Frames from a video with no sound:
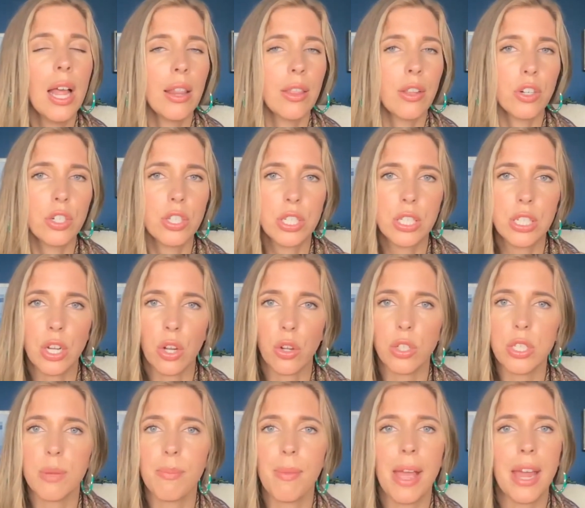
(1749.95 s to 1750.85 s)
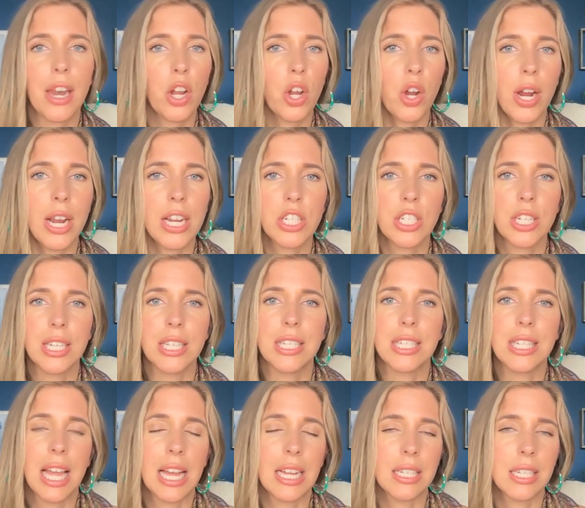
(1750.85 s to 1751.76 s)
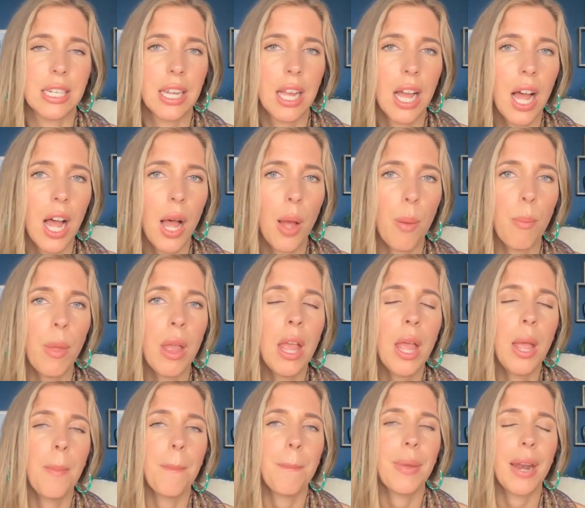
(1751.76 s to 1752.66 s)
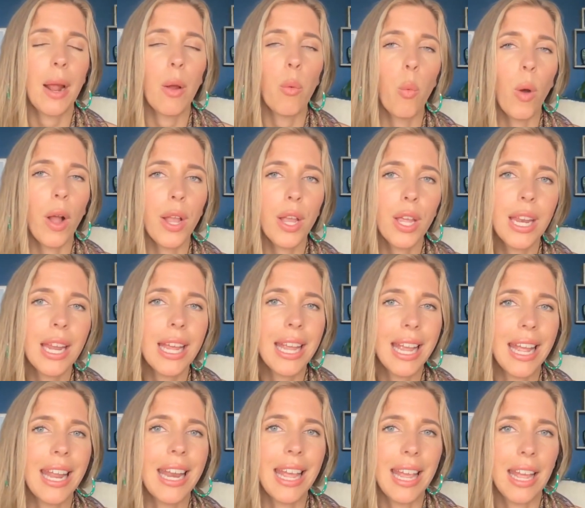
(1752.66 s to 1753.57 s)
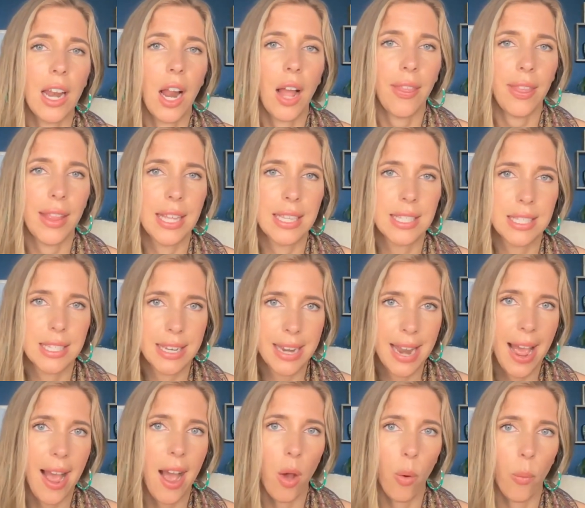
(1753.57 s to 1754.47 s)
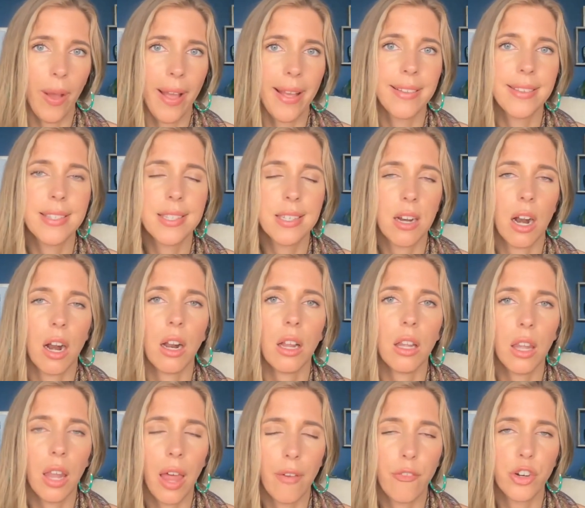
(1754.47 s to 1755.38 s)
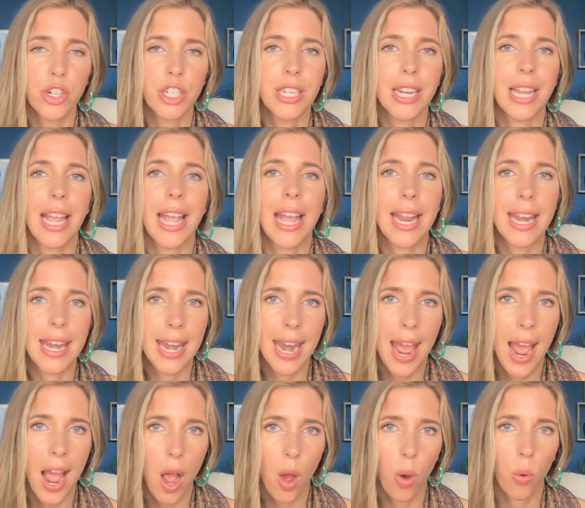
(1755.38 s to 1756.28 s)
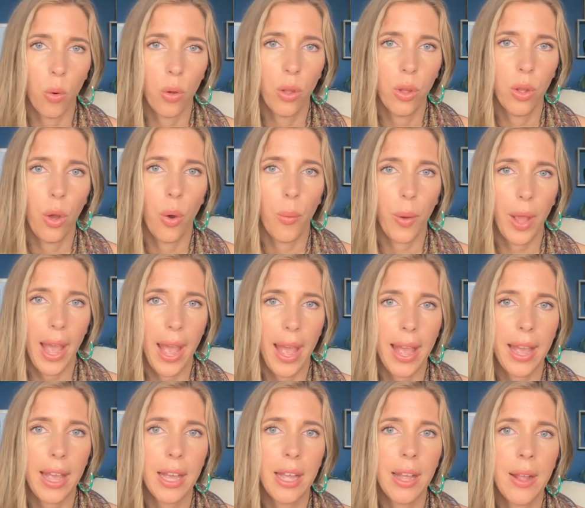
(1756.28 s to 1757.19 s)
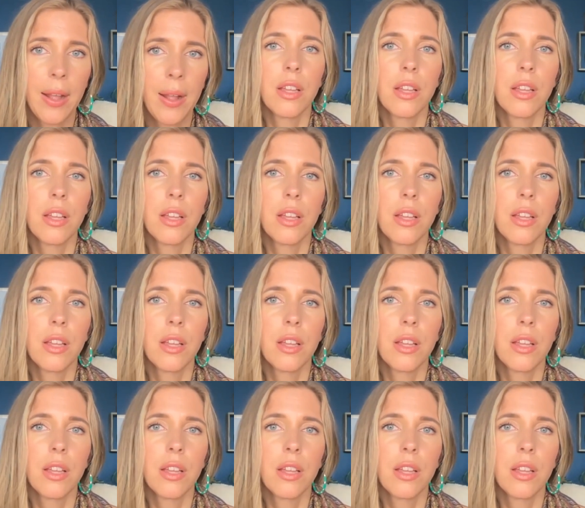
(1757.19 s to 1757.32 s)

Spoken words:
There's still some integrations yet to come, but I want you to get in on this now and start leveraging it now, okay?